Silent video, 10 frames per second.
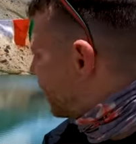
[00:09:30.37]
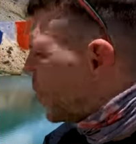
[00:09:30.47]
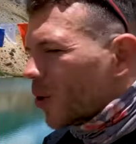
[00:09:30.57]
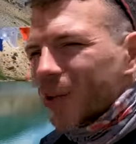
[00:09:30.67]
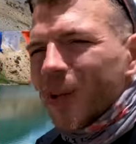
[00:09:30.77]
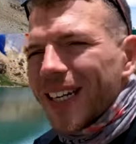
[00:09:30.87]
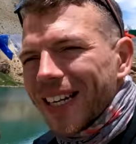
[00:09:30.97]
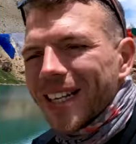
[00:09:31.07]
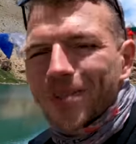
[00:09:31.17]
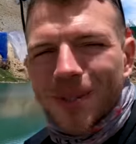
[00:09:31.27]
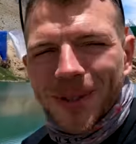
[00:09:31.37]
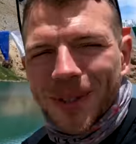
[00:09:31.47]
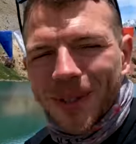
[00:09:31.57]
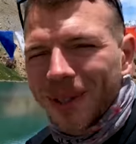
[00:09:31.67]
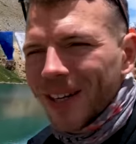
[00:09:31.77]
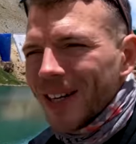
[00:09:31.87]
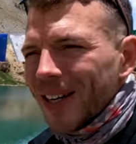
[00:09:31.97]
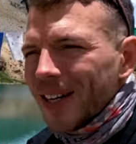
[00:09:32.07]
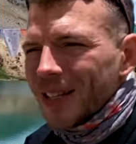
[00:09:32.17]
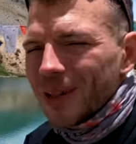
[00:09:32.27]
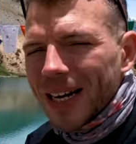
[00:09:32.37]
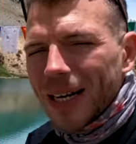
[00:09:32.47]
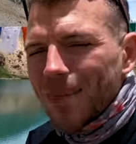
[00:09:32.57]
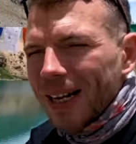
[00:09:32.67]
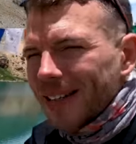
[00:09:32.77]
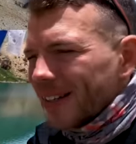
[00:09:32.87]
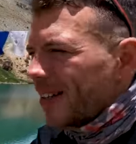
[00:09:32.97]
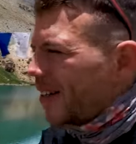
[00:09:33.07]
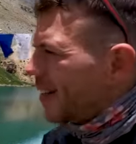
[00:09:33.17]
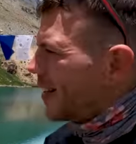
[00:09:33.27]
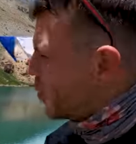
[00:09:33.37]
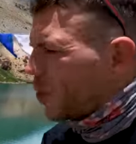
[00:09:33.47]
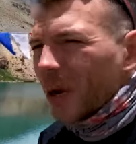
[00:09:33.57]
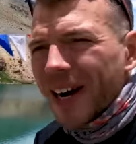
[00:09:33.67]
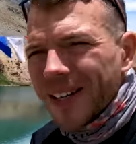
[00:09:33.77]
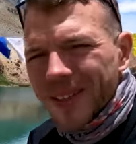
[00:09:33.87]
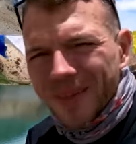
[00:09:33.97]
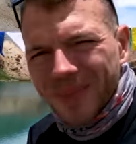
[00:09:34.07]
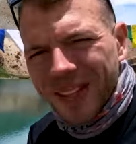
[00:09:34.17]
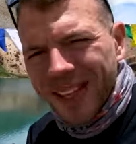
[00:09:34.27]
and we also need, I suppose, to acclimate to the height.